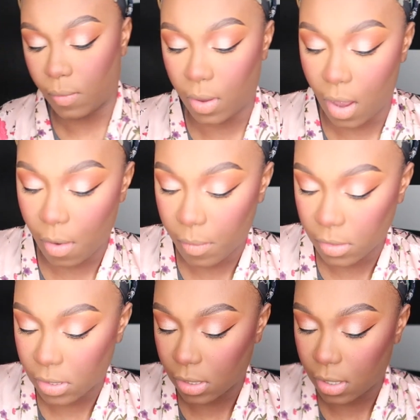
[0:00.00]
We
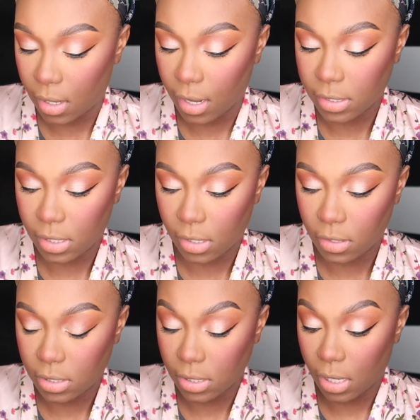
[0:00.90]
almost done. I still
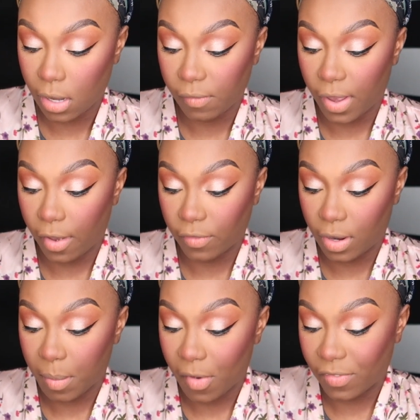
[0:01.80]
need to think of an outfit
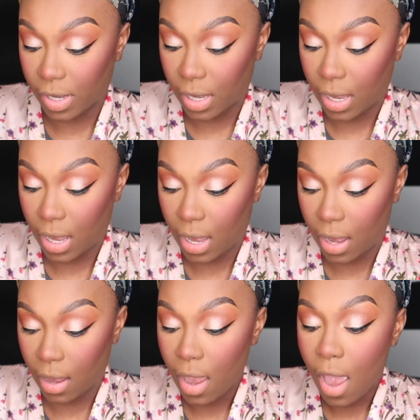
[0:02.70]
in my fucking head.